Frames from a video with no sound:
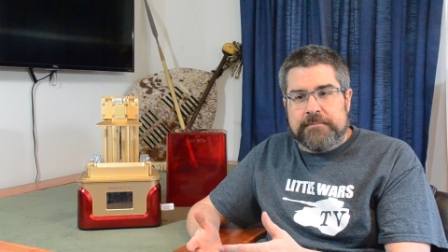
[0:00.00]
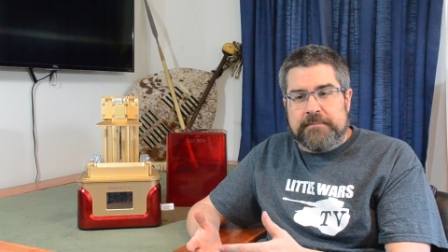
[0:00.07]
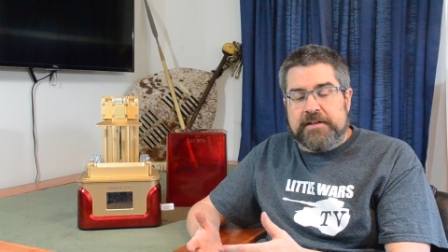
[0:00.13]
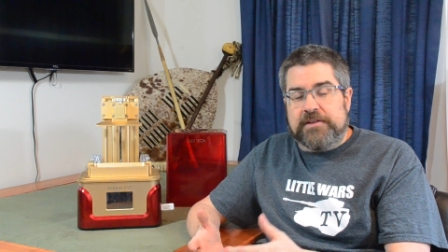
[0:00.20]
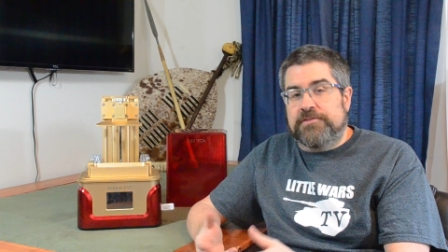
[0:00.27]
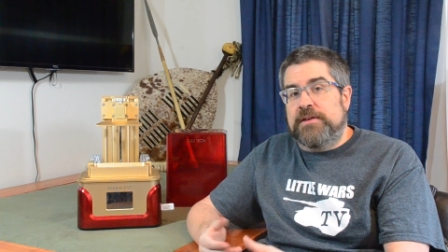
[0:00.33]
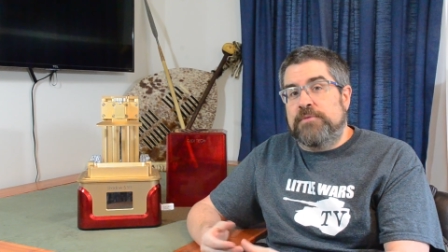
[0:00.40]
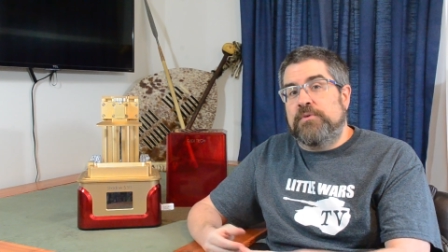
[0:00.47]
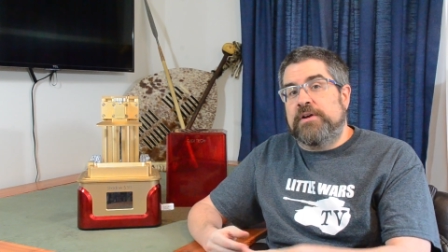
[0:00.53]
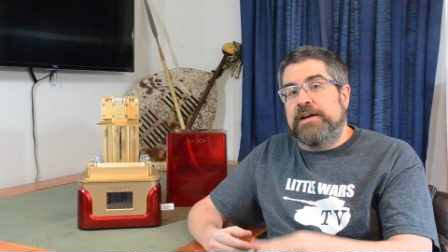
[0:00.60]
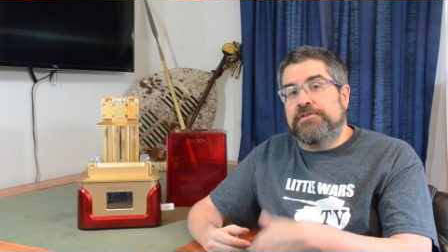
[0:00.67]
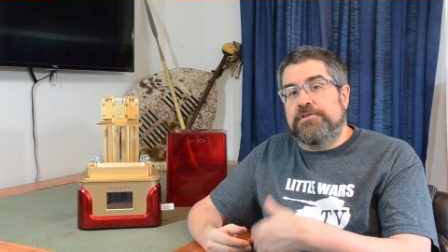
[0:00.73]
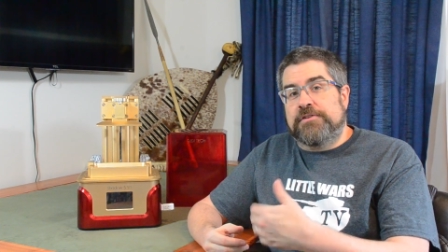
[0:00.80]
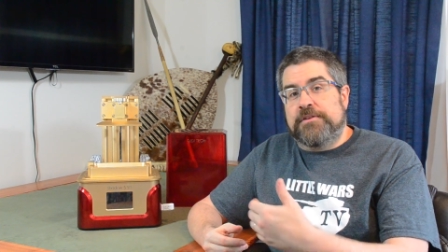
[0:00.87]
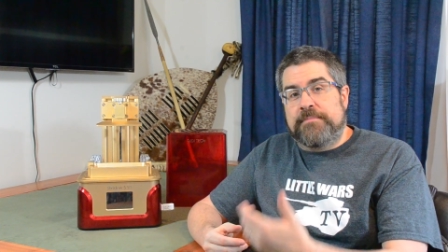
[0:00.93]
Because then when I
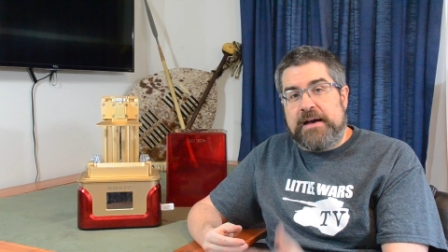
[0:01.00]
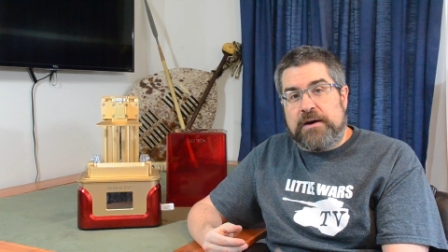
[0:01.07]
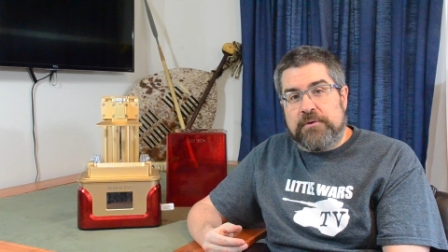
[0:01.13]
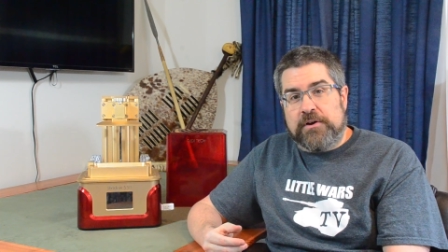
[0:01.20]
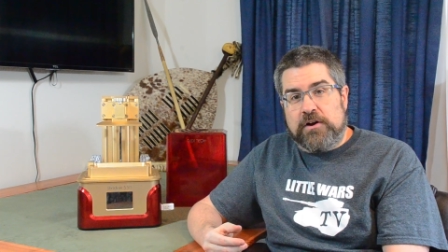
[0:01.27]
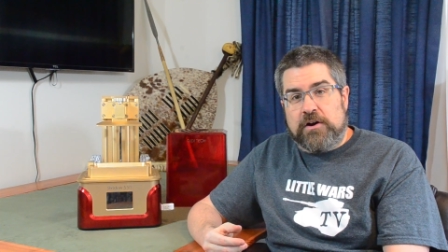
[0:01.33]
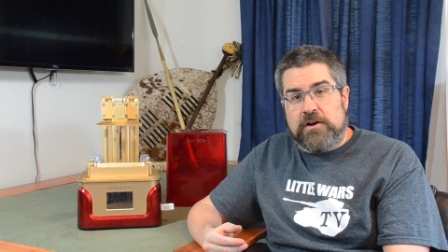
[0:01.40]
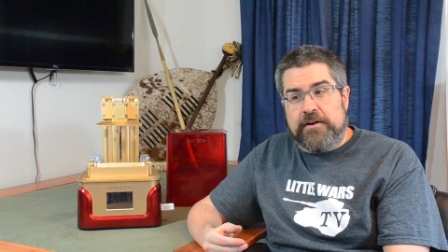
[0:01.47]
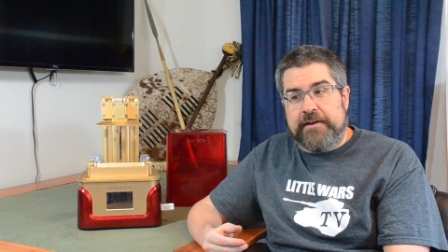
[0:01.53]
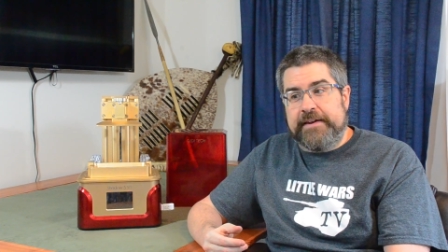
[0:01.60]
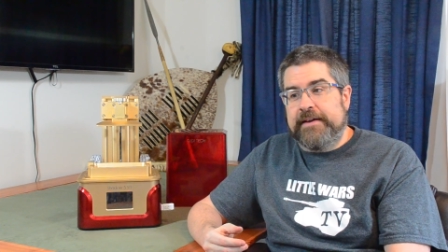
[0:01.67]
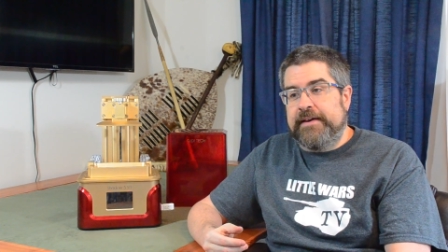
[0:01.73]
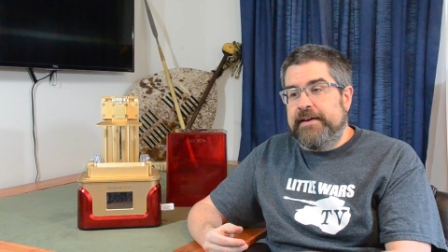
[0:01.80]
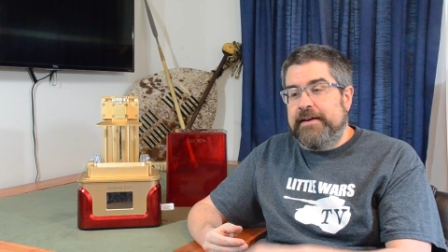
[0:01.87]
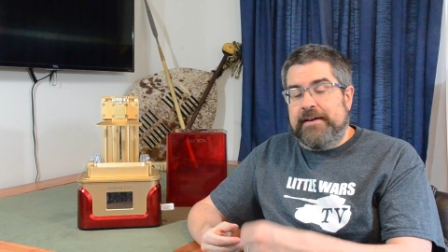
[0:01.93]
turn the power on,